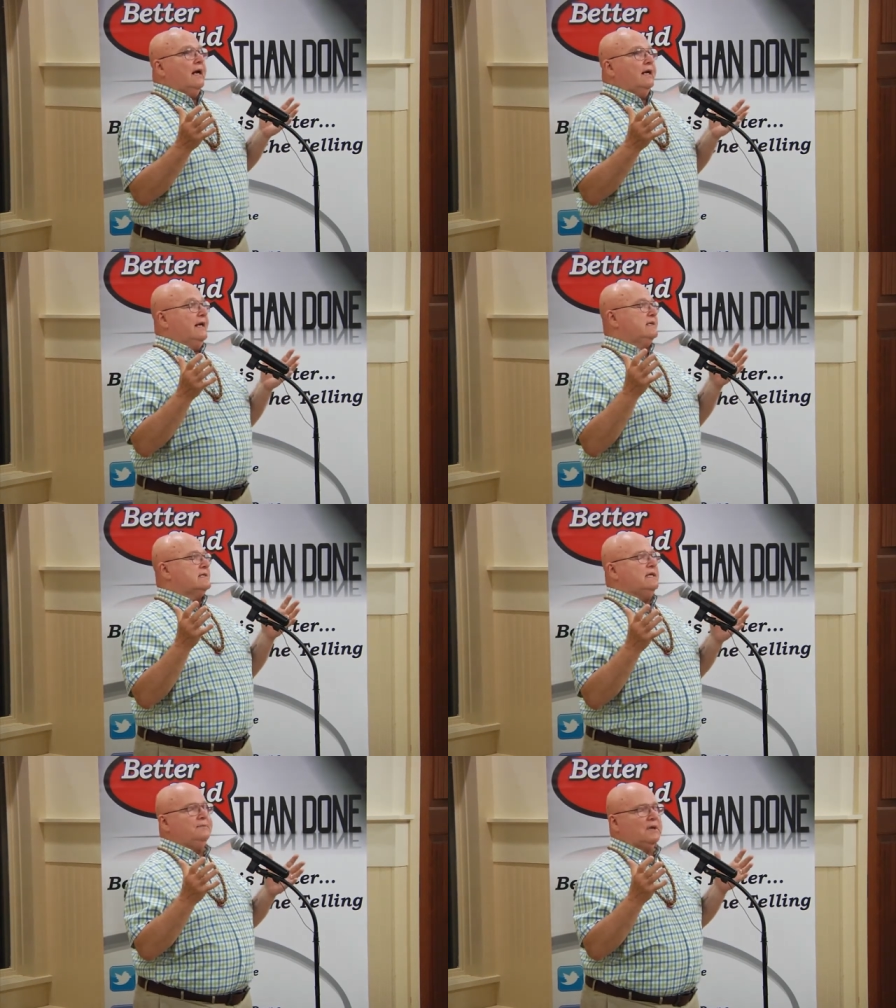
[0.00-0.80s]
it
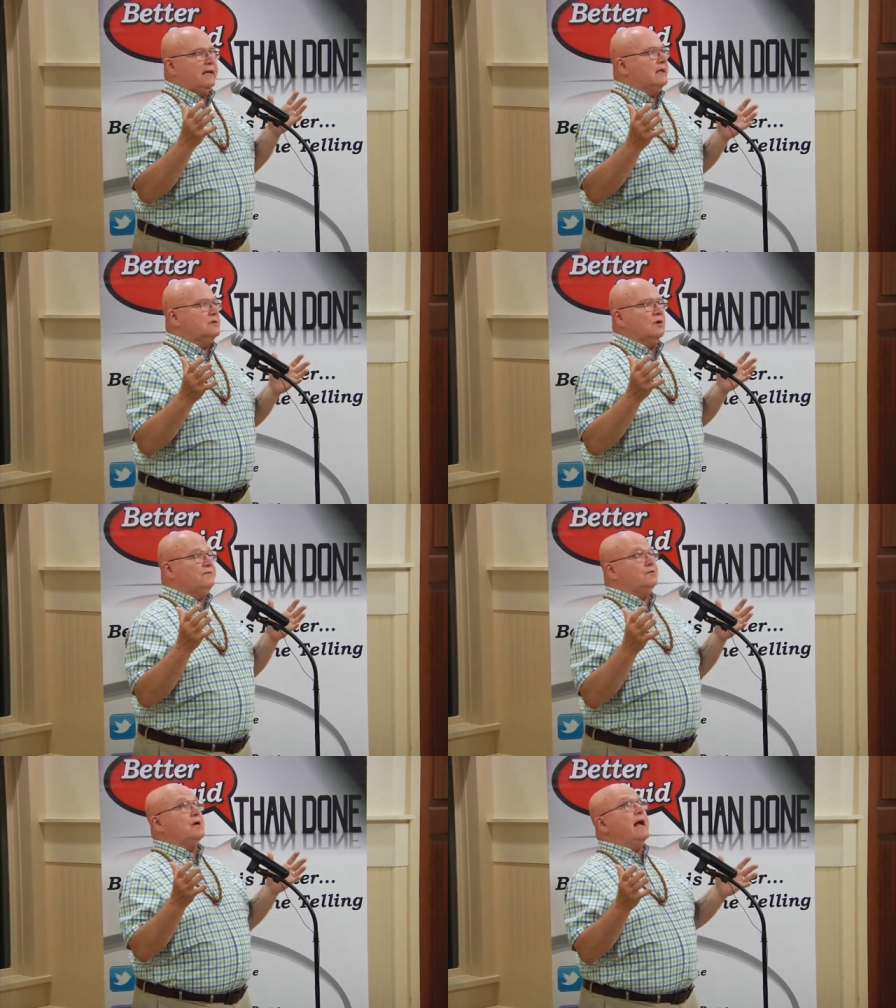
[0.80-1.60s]
seemed like it
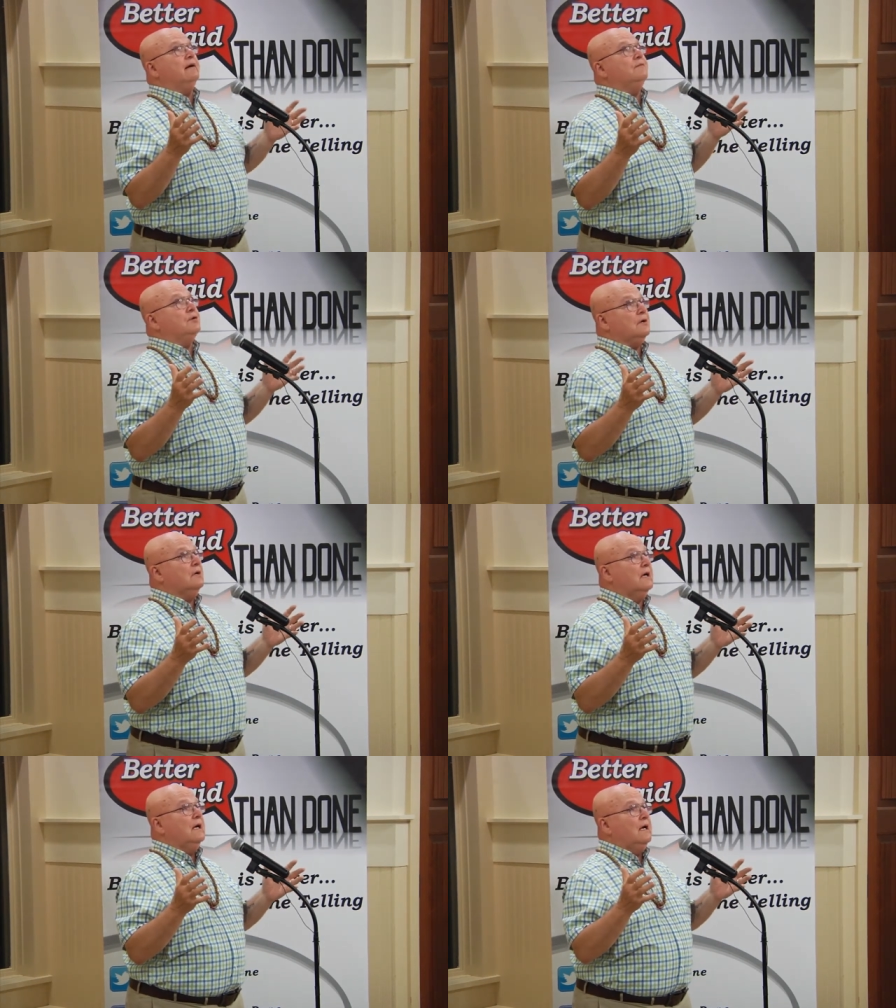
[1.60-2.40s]
took forever.